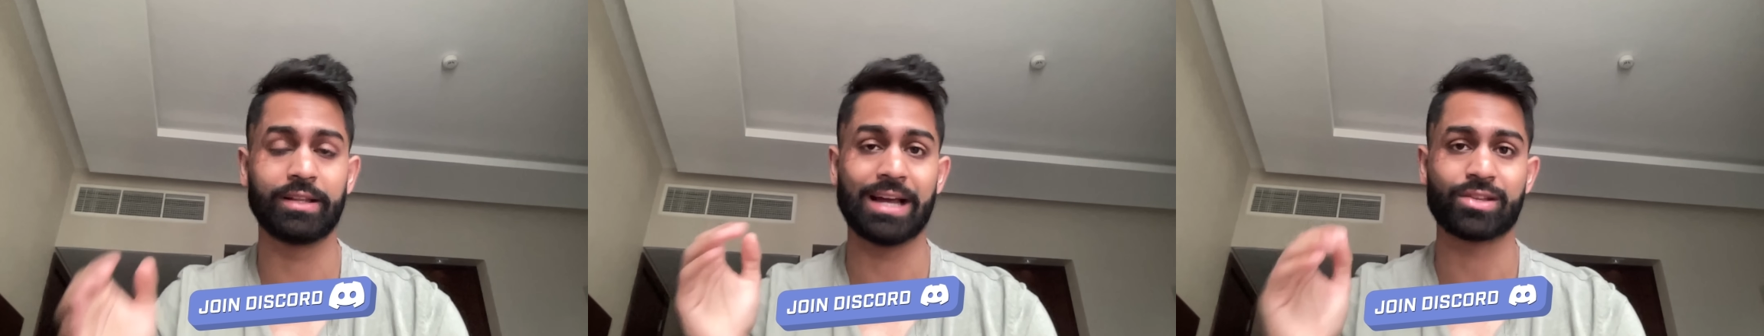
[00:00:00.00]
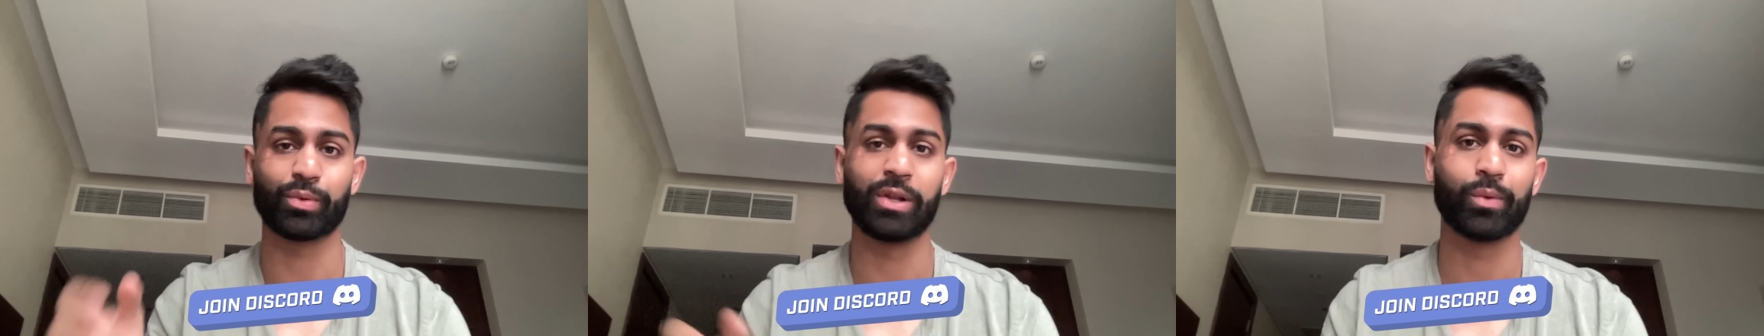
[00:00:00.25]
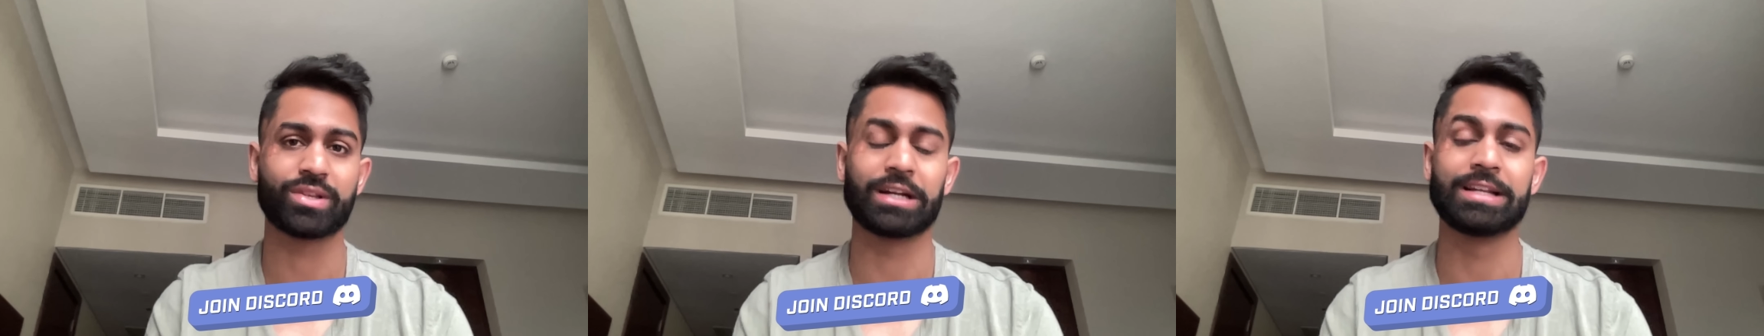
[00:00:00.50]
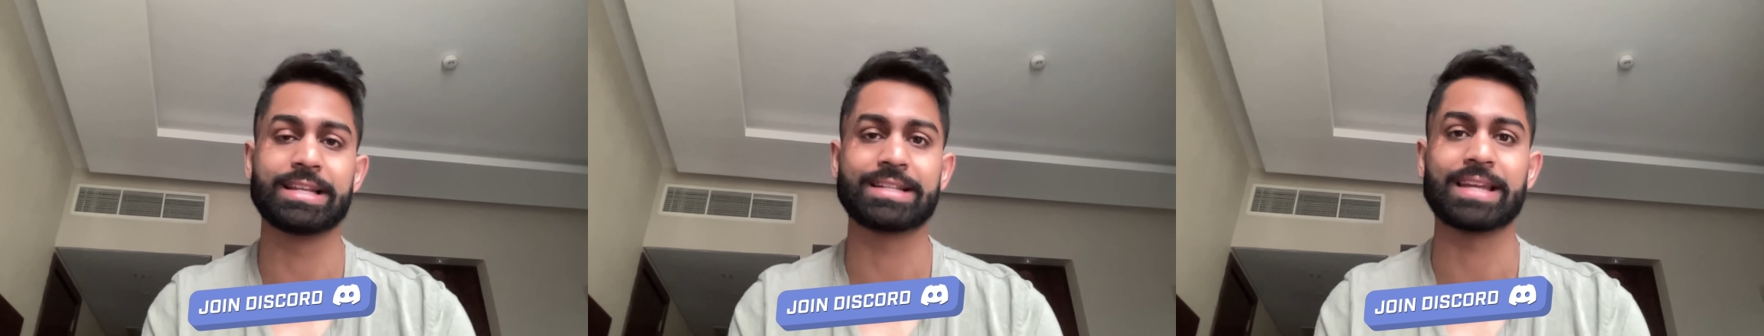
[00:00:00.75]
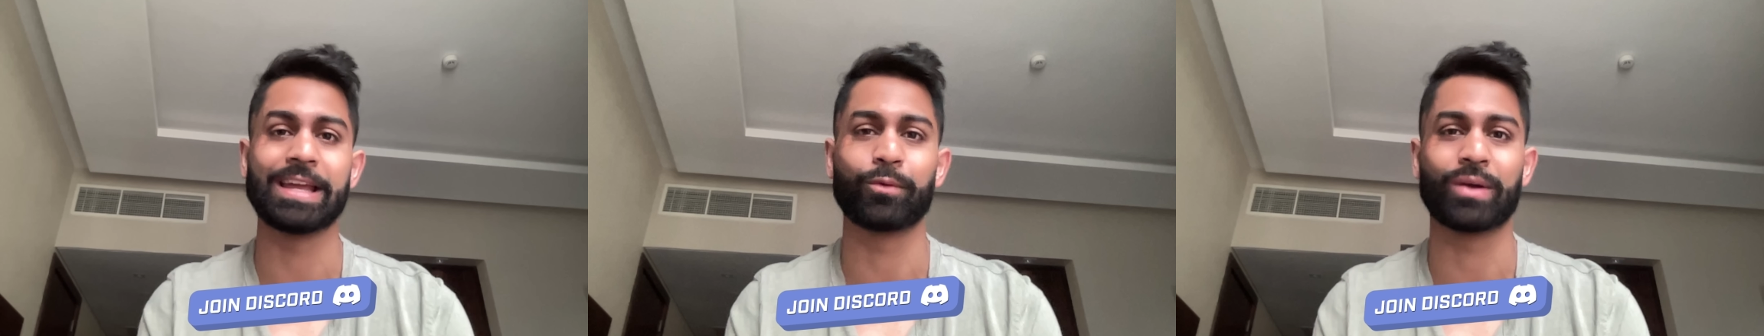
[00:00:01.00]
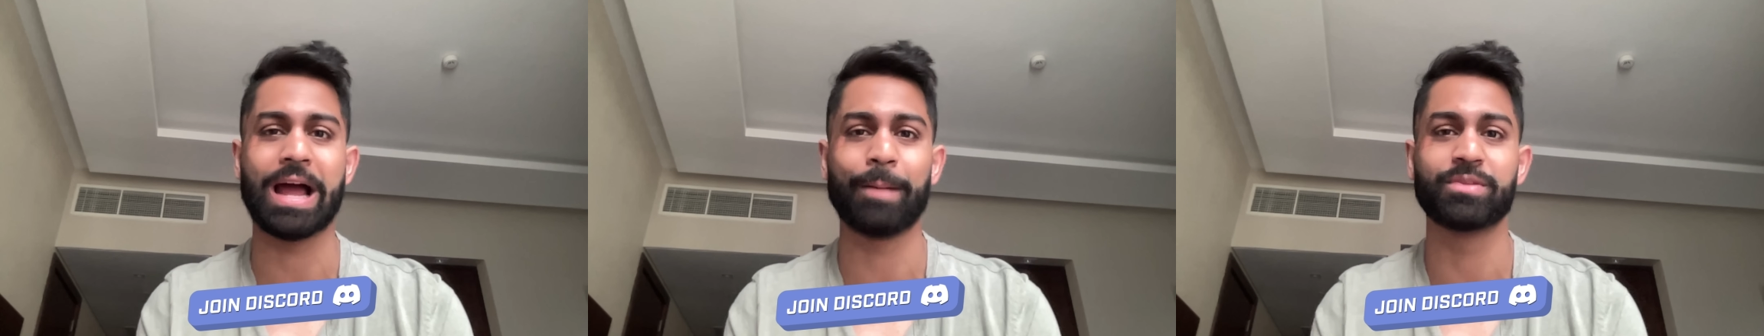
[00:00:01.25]
That's really what's going to dictate
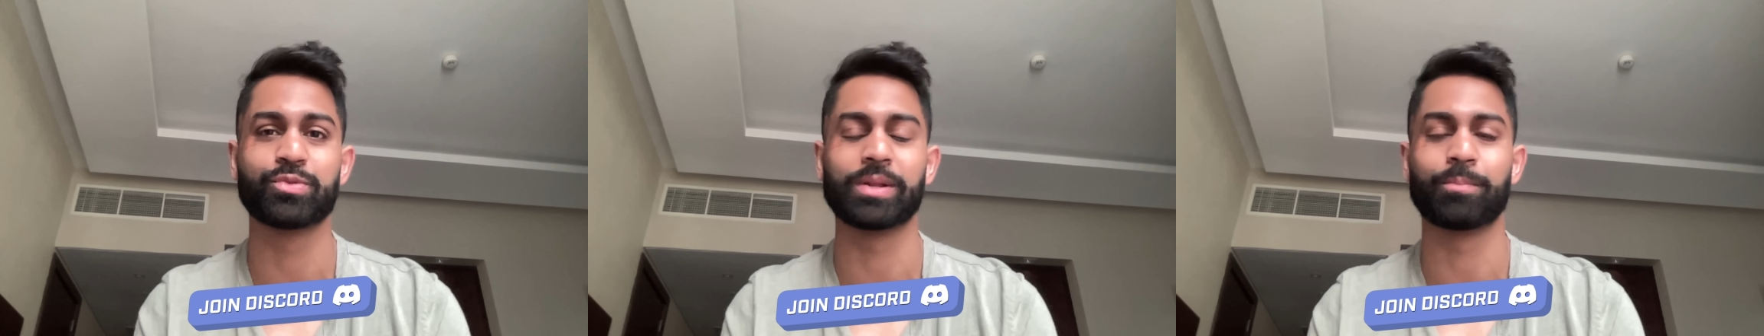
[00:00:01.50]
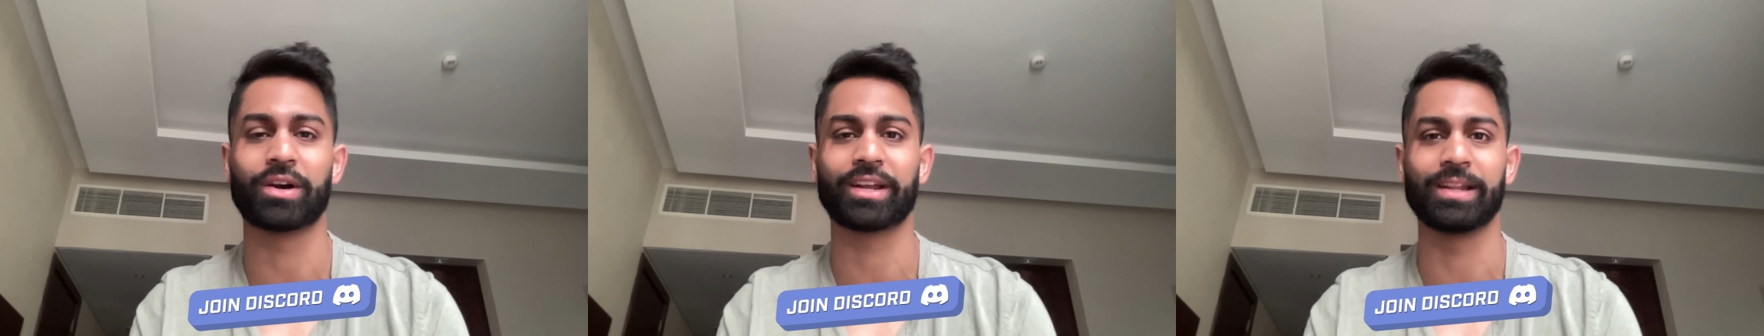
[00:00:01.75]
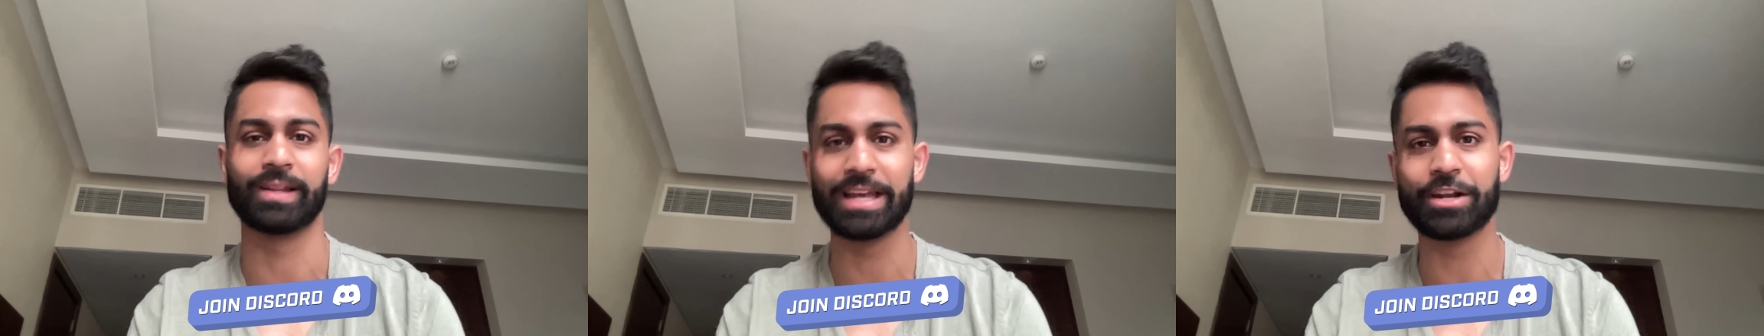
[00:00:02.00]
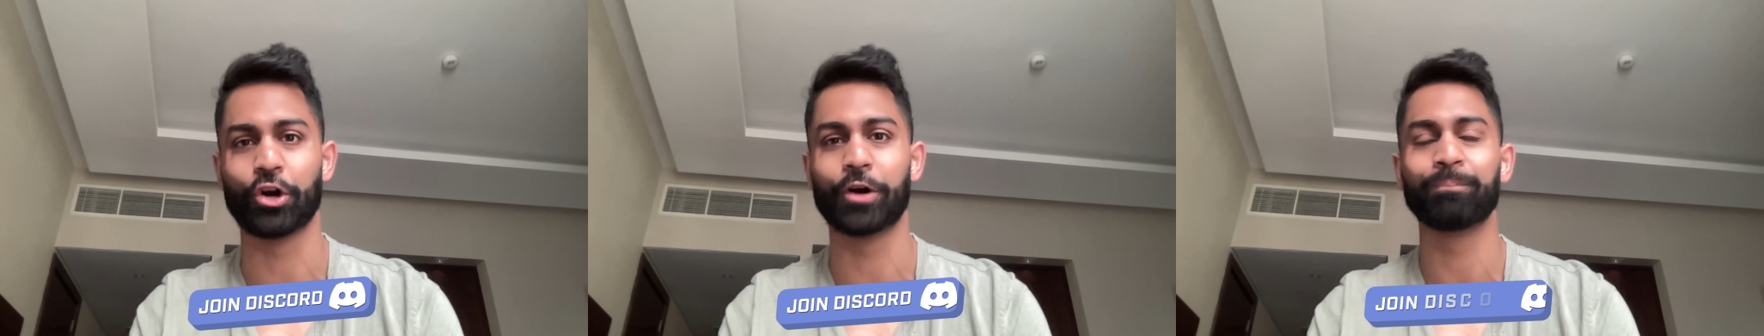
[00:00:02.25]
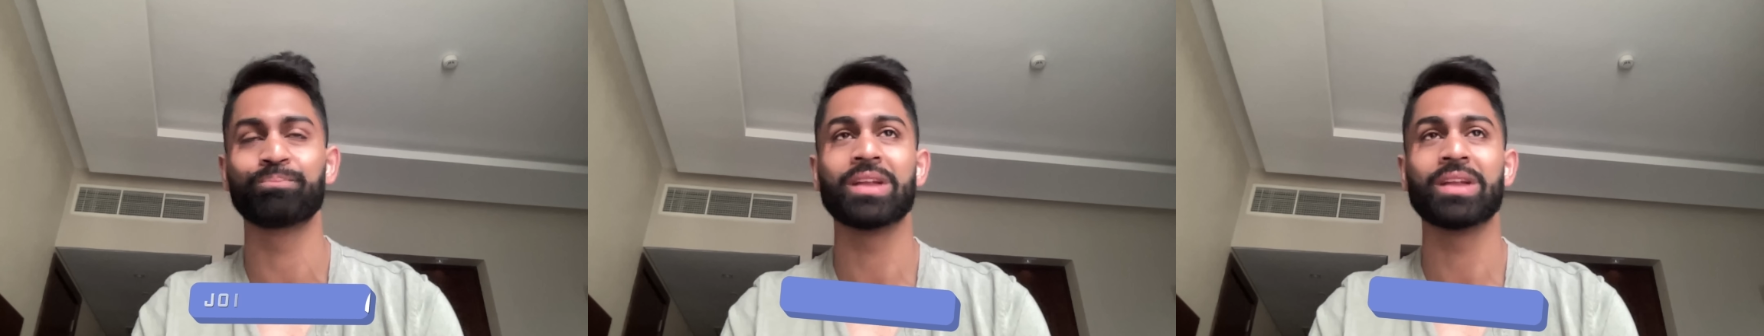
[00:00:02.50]
what happens with the market later.